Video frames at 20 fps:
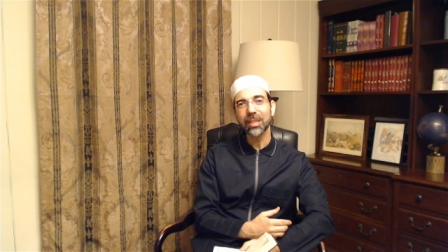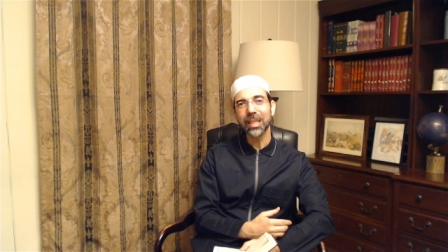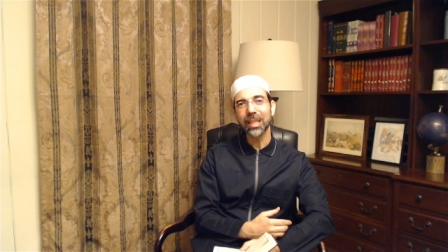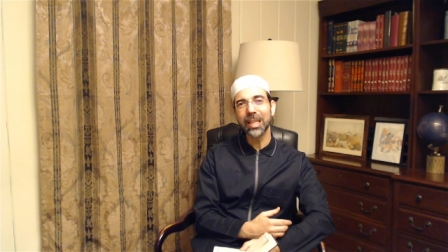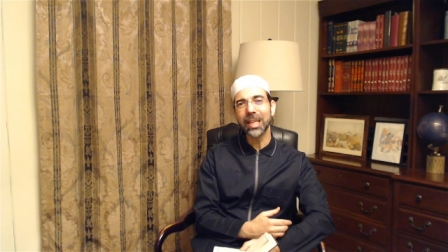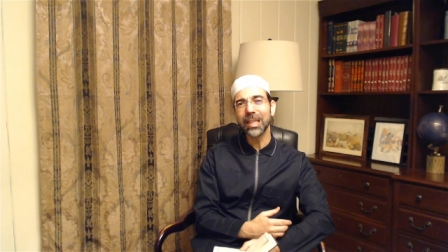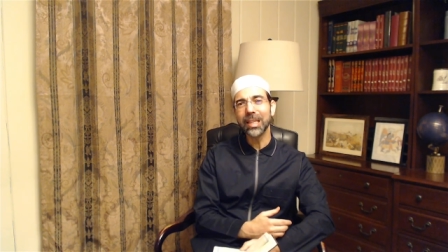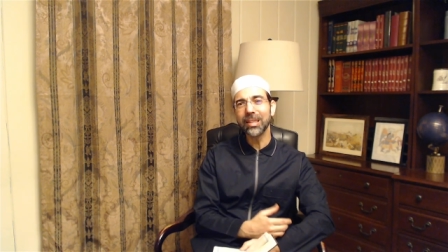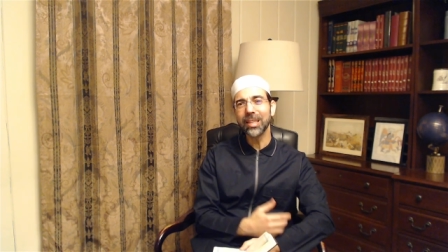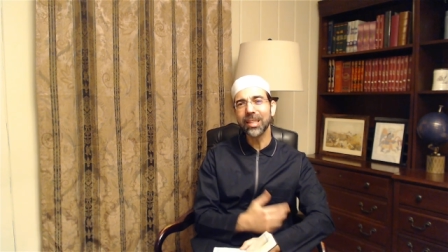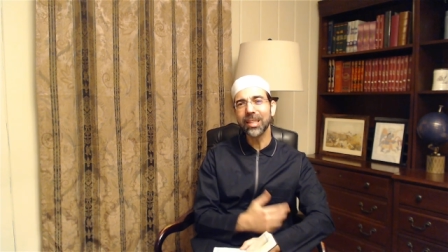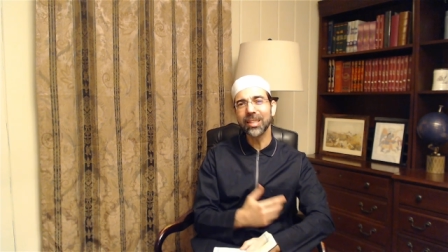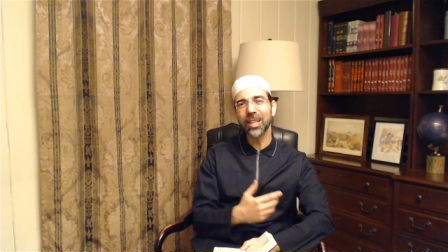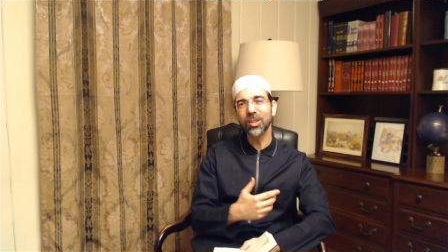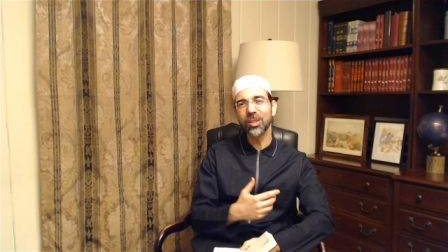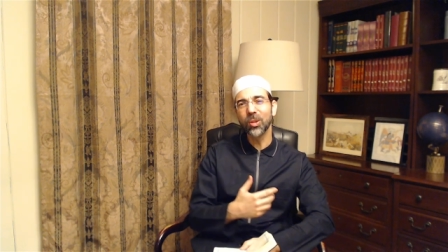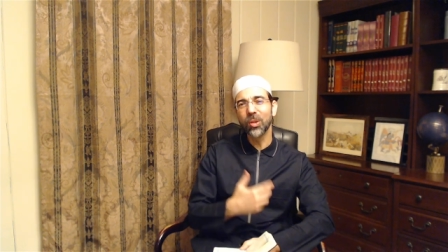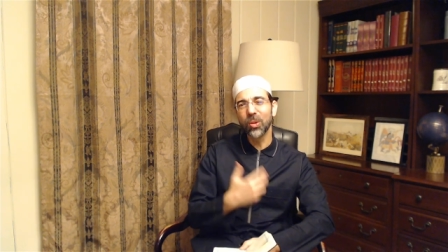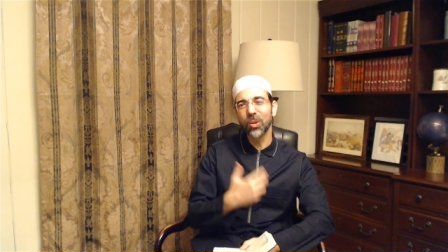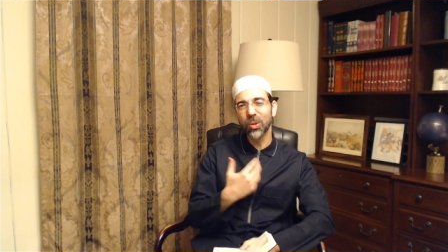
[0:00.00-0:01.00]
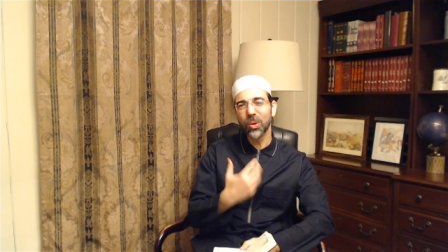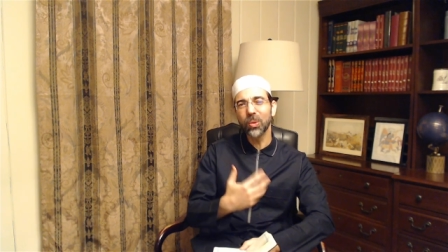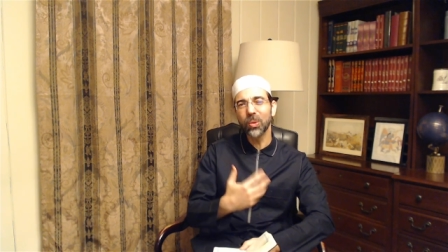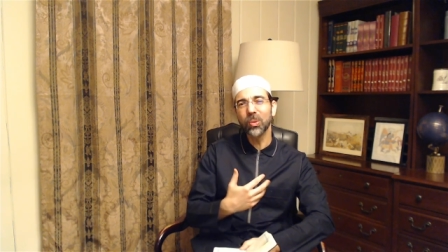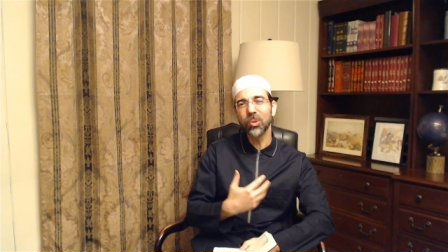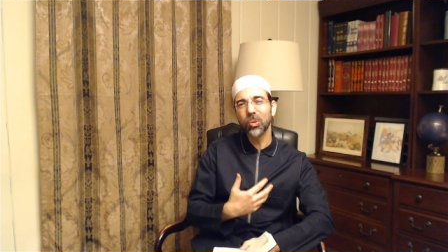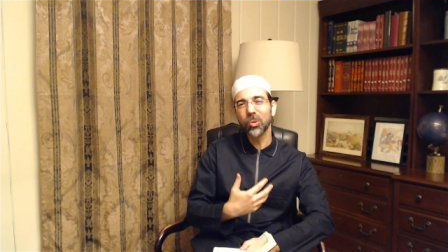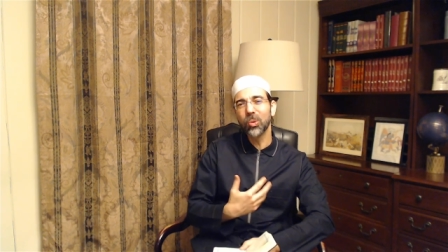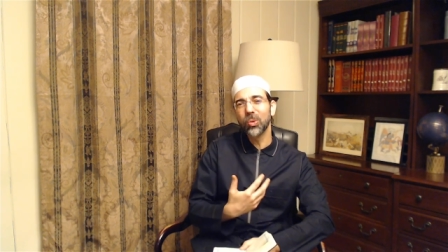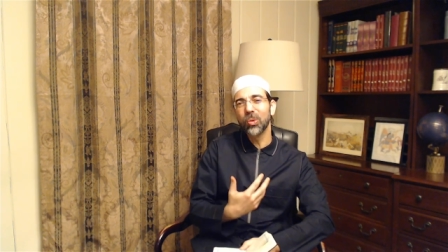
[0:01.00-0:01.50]
indeed that
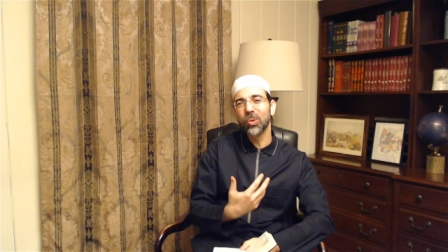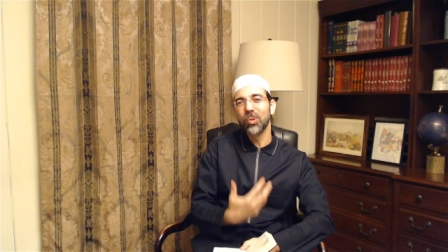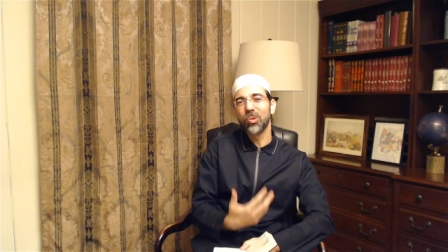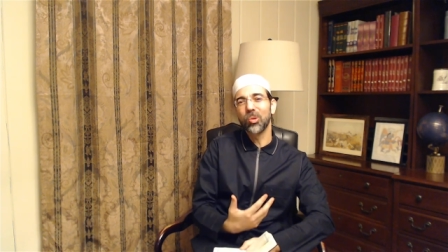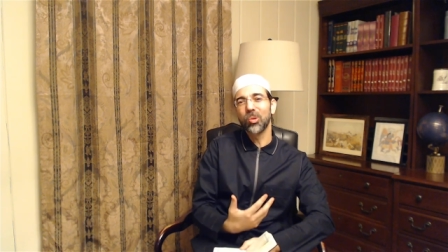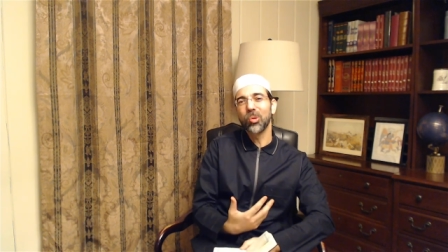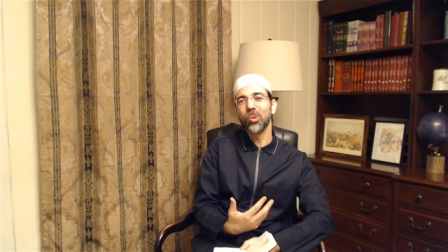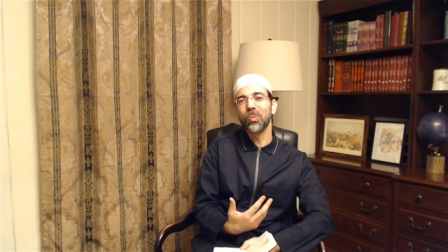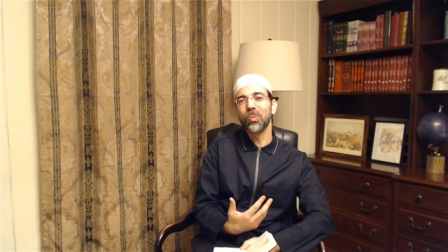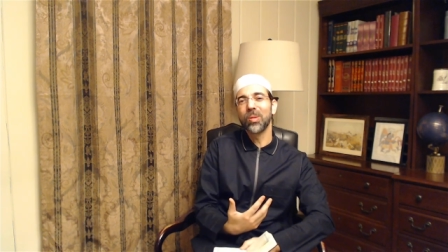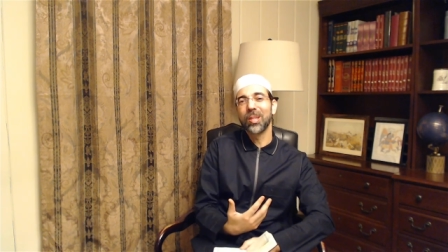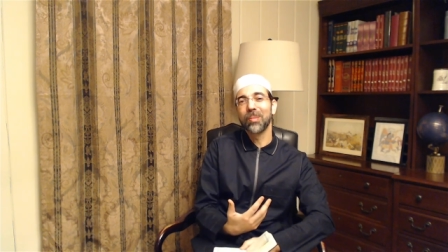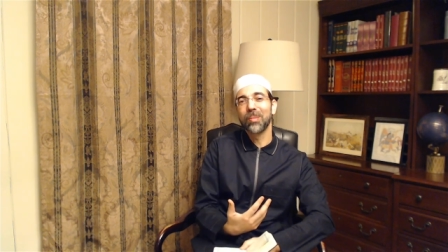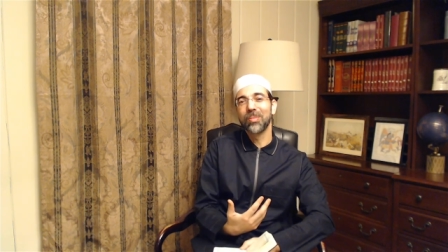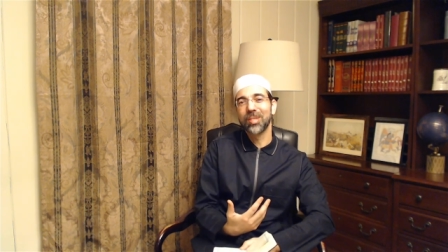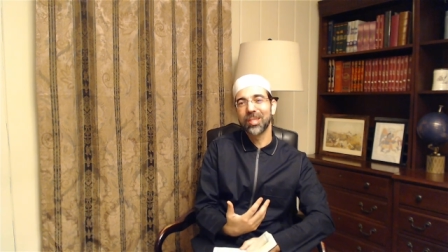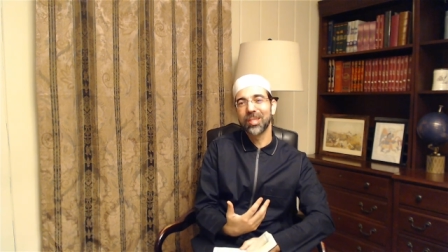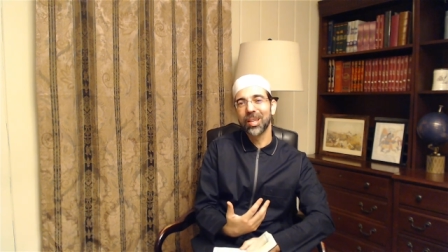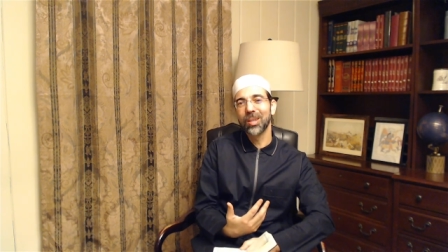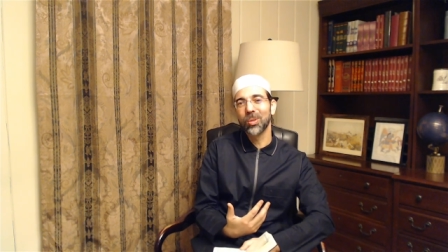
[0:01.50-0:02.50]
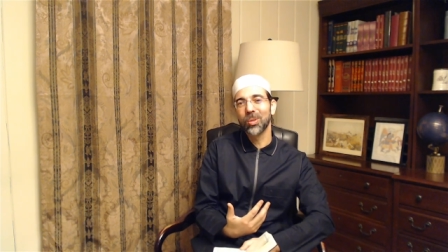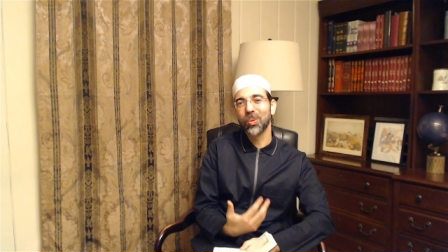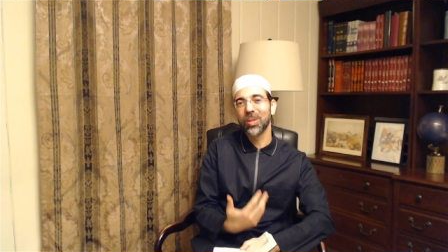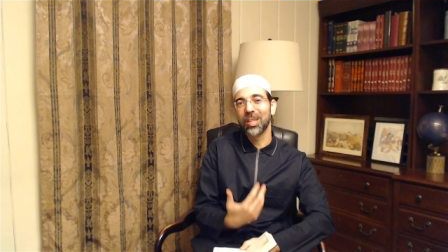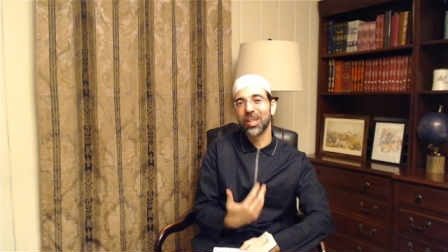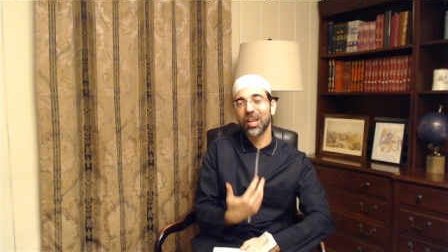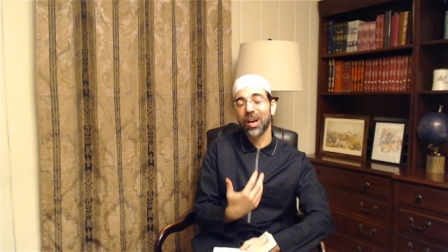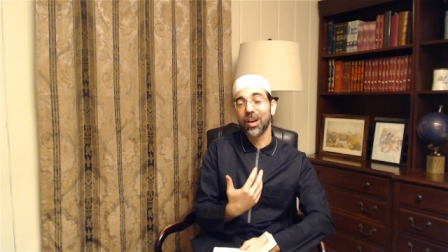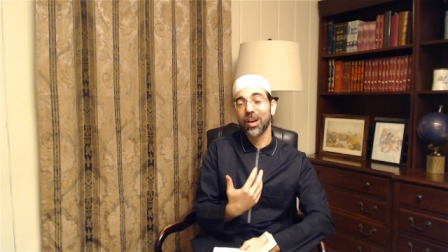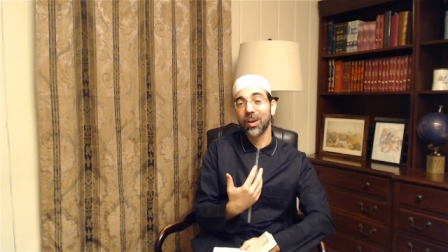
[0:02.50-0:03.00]
those who consume themselves with
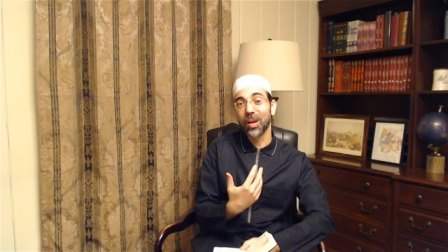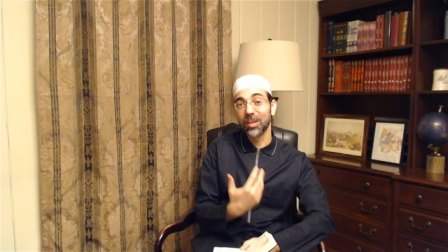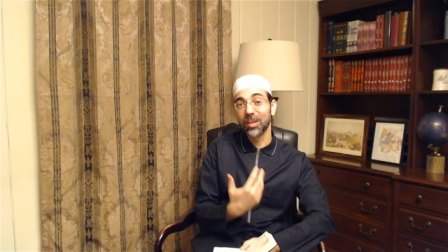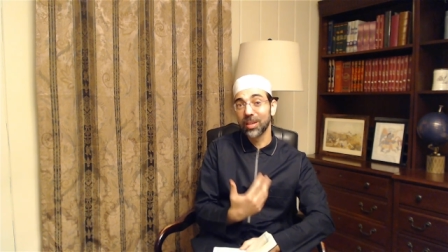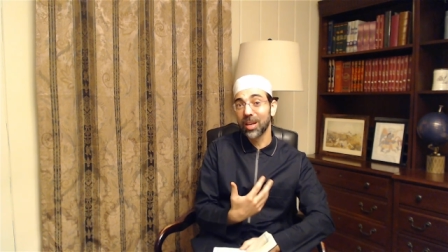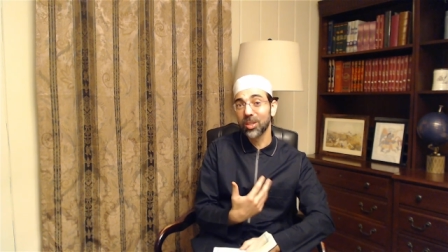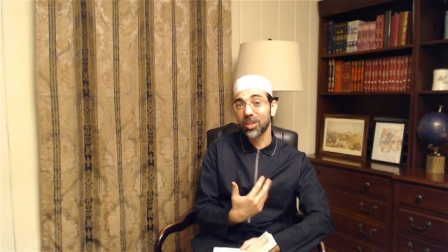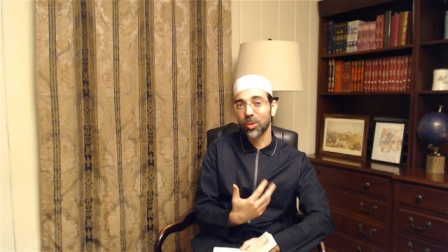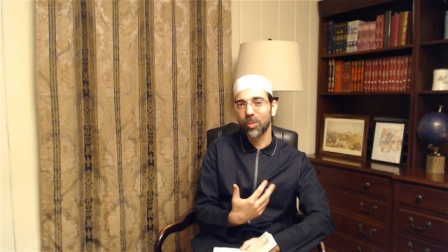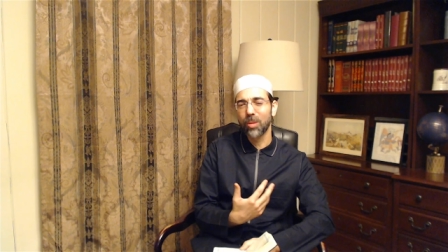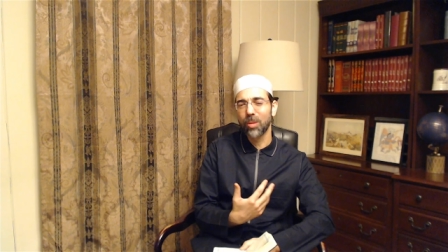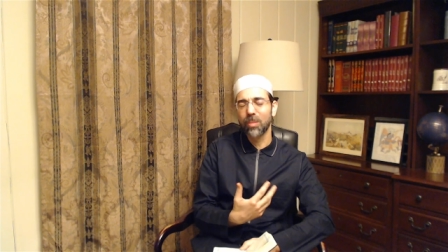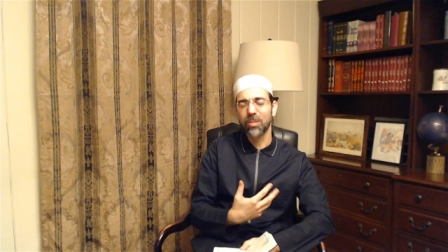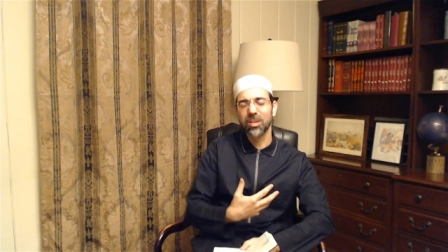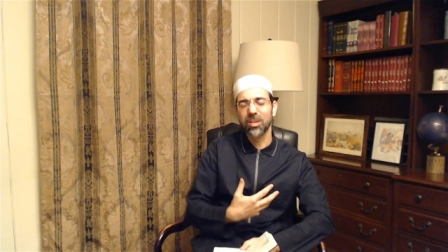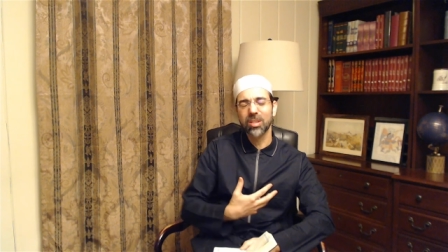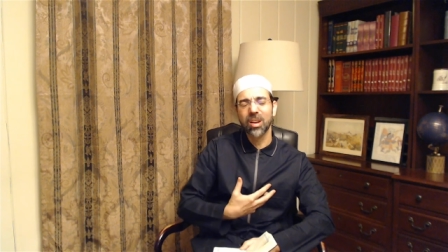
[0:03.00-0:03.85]
Allah's remembrance,